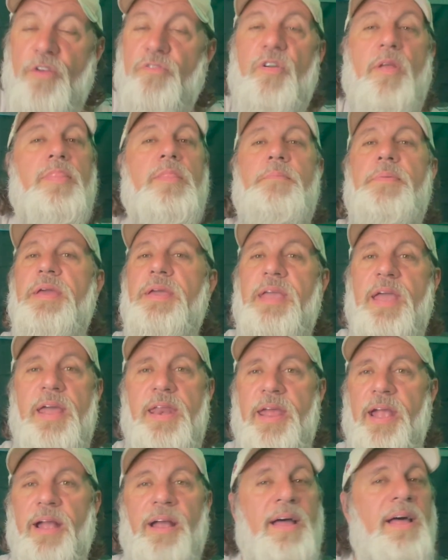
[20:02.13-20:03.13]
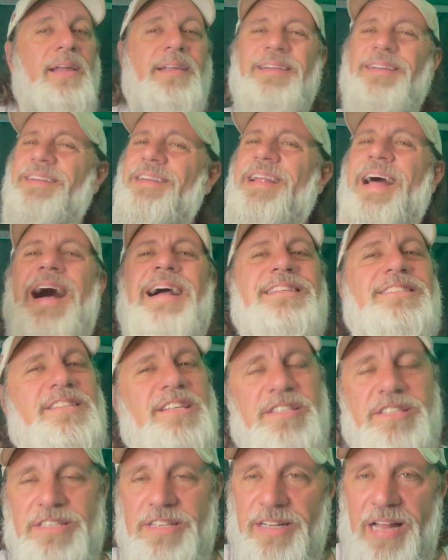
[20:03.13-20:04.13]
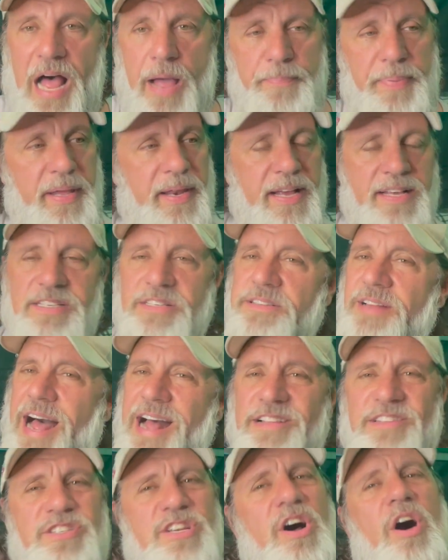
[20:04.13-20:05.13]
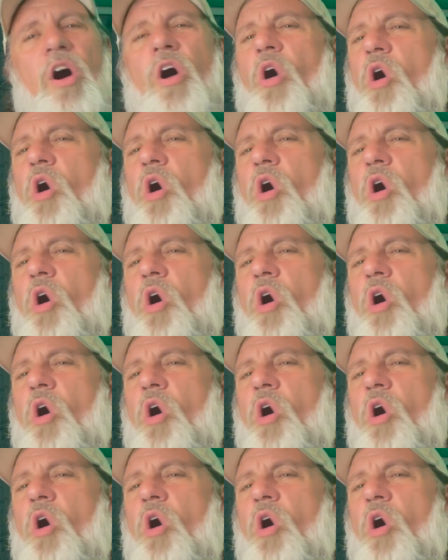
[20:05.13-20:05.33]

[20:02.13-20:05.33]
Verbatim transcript: from the beginning. Lots of sloppiness, lots of